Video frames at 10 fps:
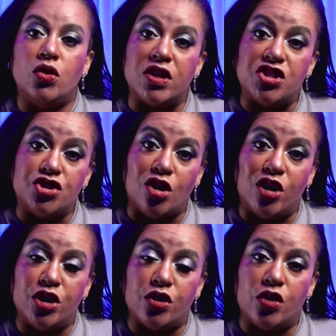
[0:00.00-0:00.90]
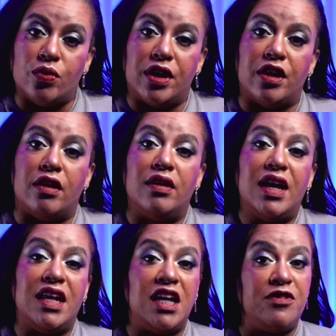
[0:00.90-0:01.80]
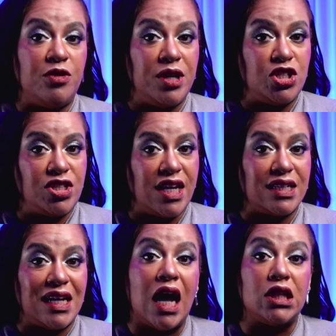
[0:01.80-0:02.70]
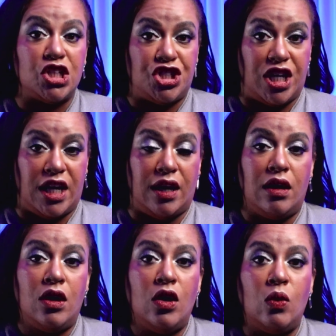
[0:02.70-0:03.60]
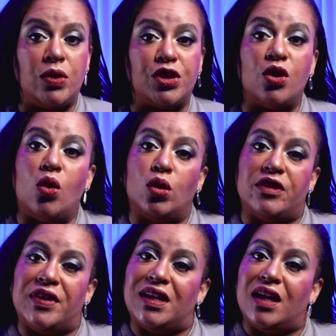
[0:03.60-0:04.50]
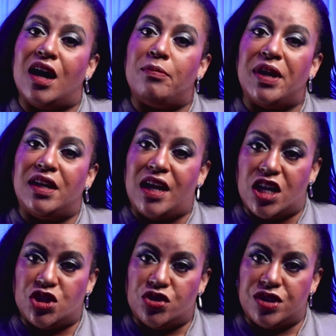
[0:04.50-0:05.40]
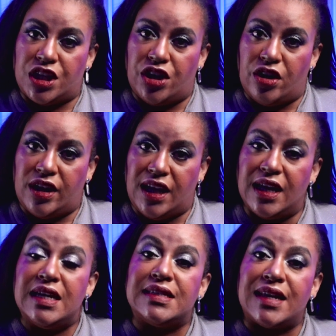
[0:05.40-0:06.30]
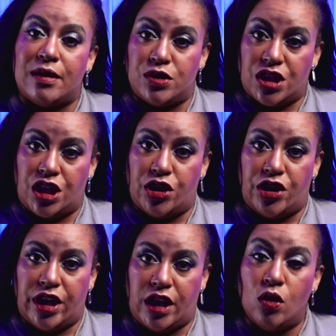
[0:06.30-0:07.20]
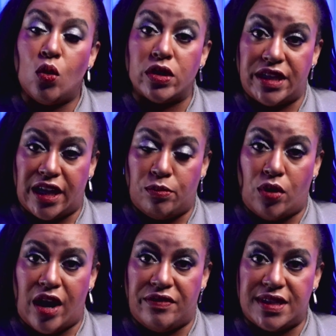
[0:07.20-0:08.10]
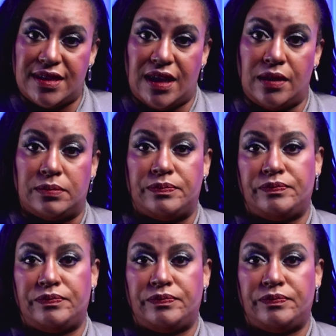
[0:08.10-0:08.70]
You can start your career in information technology with the goal of ending up in national security, cybersecurity, or data privacy.